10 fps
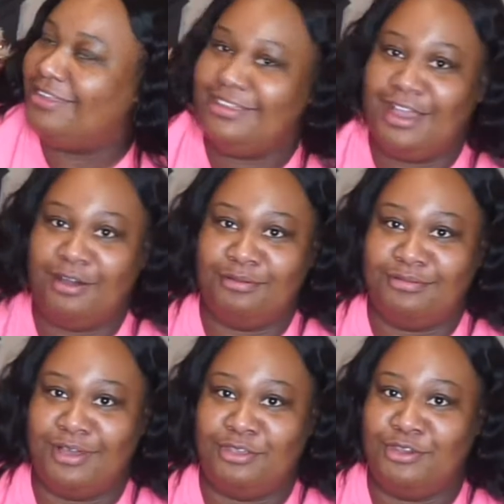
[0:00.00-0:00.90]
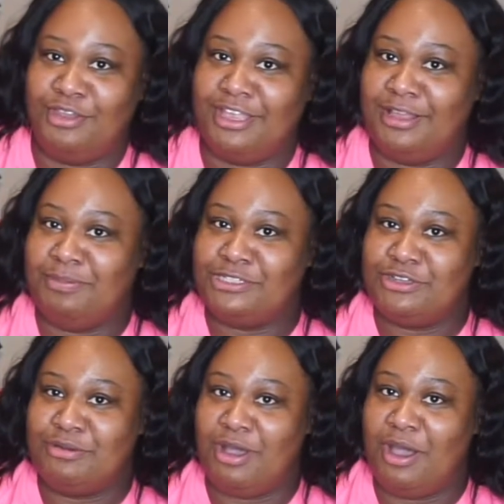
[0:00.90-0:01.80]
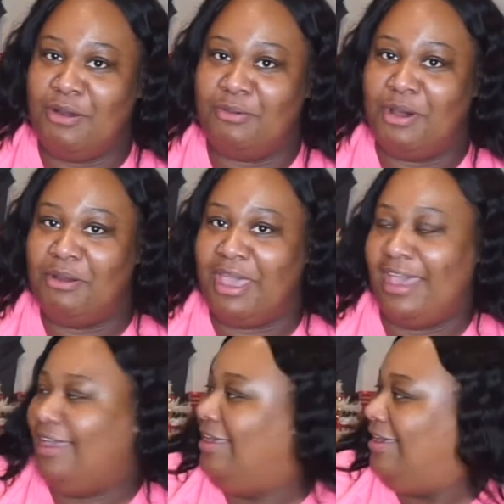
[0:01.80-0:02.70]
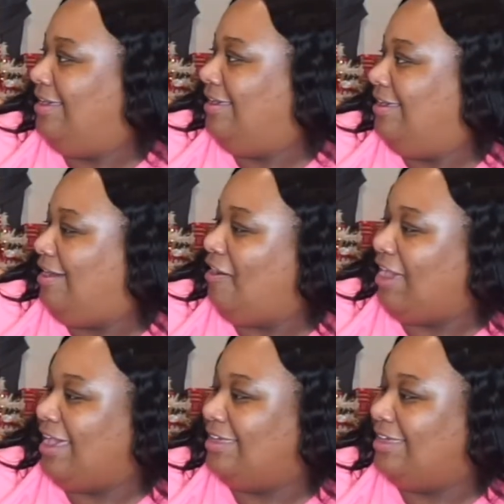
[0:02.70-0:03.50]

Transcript: uh, oh, are you going to get up and show? Oh, okay. Okay.